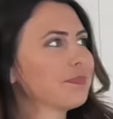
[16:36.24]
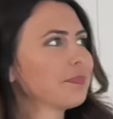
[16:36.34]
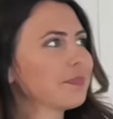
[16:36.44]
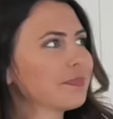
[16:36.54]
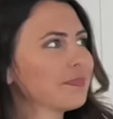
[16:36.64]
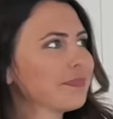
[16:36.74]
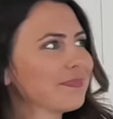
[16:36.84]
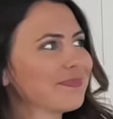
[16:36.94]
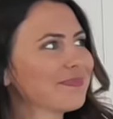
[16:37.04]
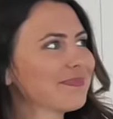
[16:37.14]

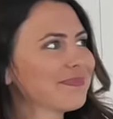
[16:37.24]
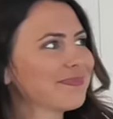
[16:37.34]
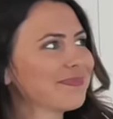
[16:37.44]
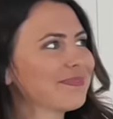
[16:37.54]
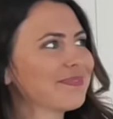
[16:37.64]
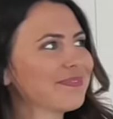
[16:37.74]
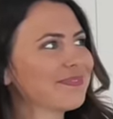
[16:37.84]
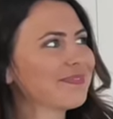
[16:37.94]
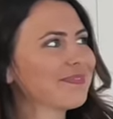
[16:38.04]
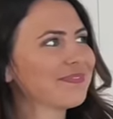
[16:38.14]

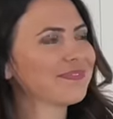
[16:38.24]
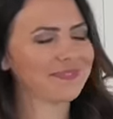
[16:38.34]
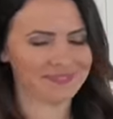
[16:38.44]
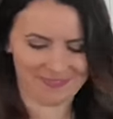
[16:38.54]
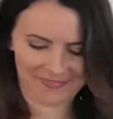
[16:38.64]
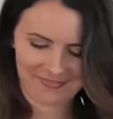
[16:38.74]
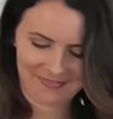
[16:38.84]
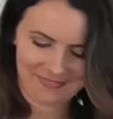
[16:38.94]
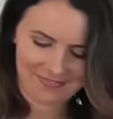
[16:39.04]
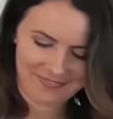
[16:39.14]

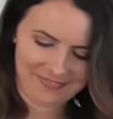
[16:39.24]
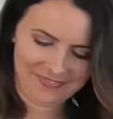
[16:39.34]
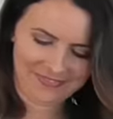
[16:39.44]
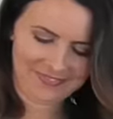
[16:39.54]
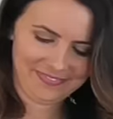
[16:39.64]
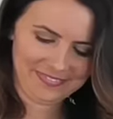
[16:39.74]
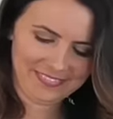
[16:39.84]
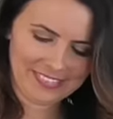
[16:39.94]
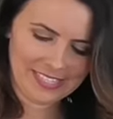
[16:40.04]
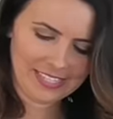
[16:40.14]
No one is speaking in this clip.